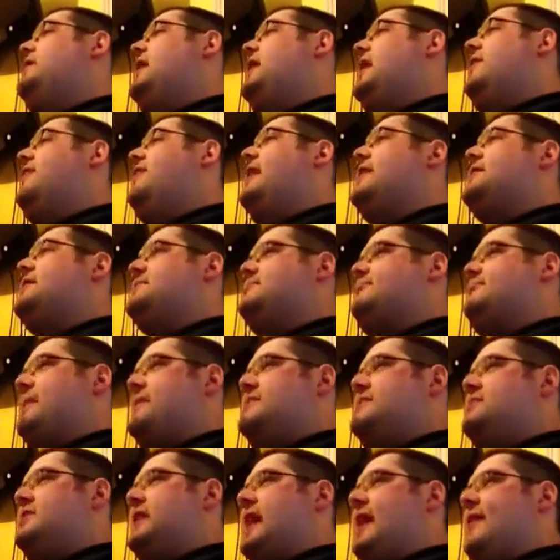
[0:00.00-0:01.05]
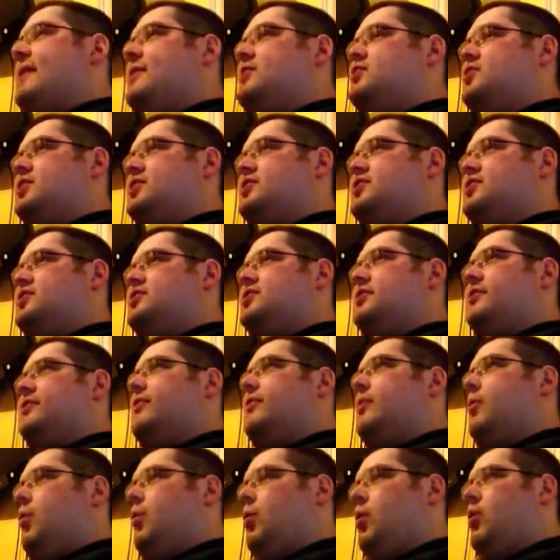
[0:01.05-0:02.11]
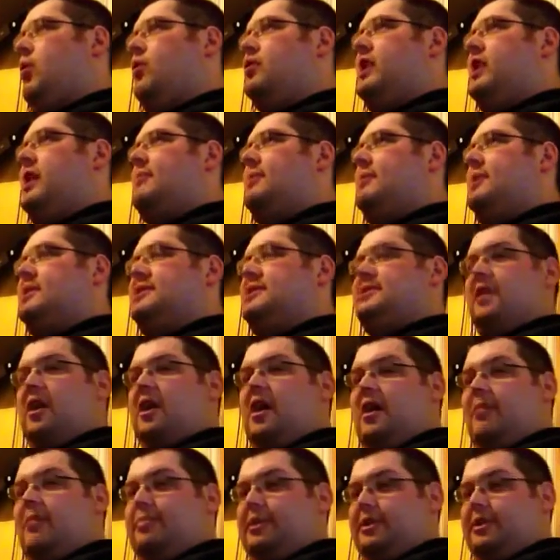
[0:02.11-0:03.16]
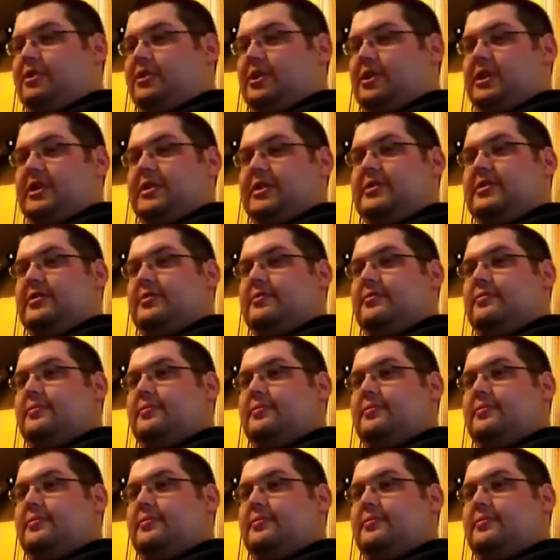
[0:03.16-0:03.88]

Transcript: yeah, that's basically how I transitioned from wargaming into RPGs.